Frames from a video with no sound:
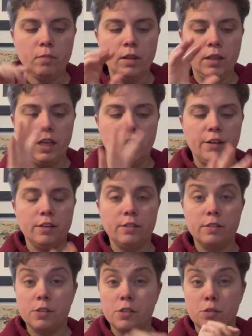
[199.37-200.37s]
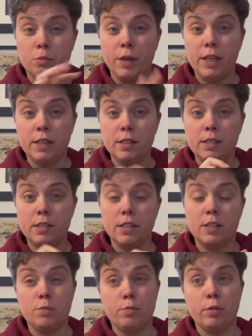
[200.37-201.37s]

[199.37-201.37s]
the sweetness is